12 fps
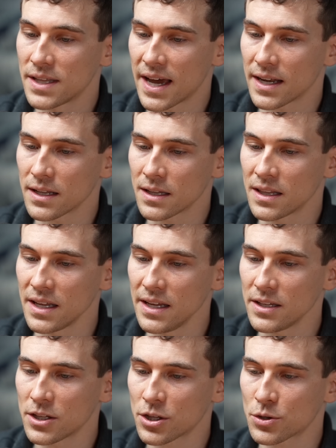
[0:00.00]
that
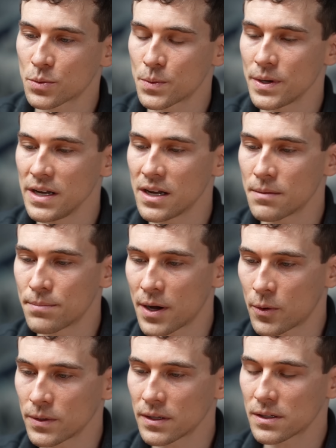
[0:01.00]
these three
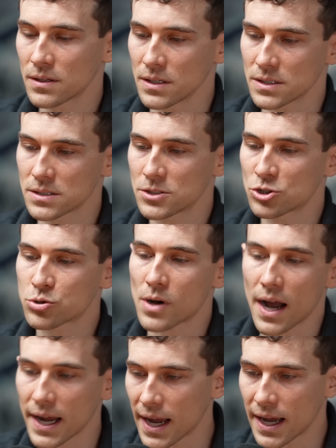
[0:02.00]
components, this
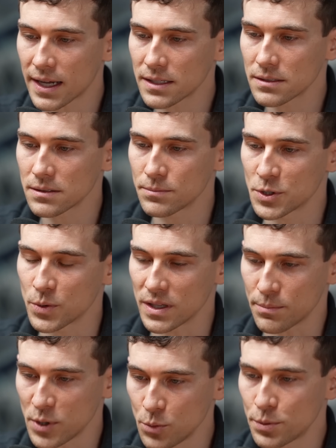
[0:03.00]
triad
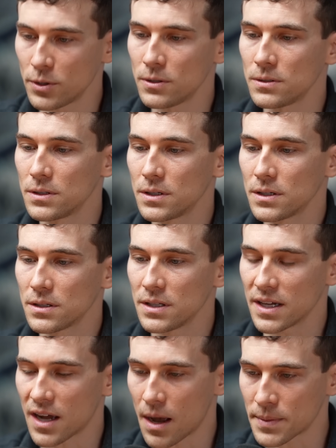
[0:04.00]
between the pupil,
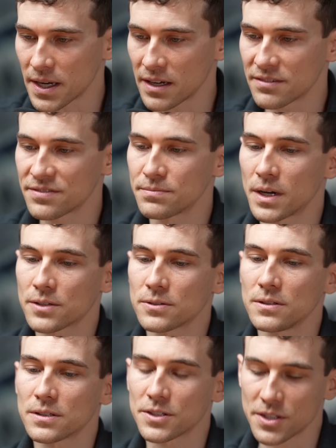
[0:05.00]
the accommodative
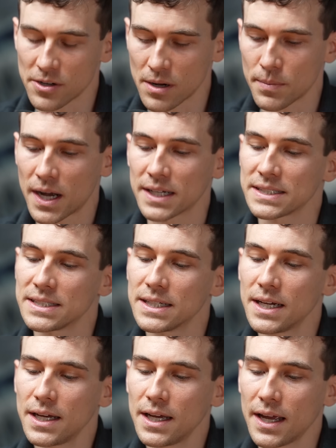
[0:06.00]
muscles, the ciliary body,
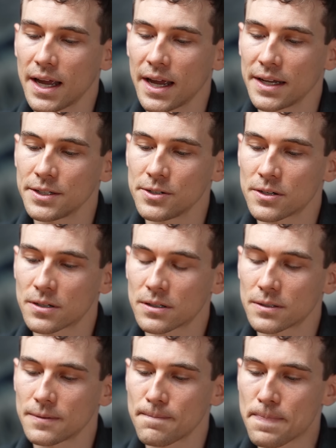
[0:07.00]
and
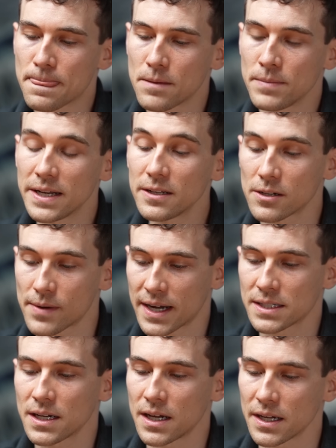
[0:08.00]
your medial
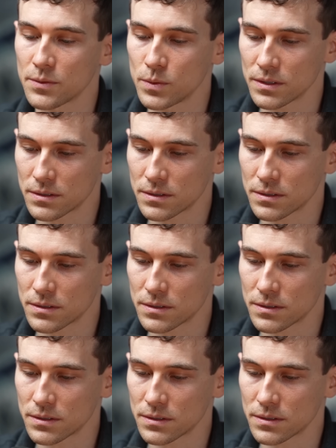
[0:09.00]
erecti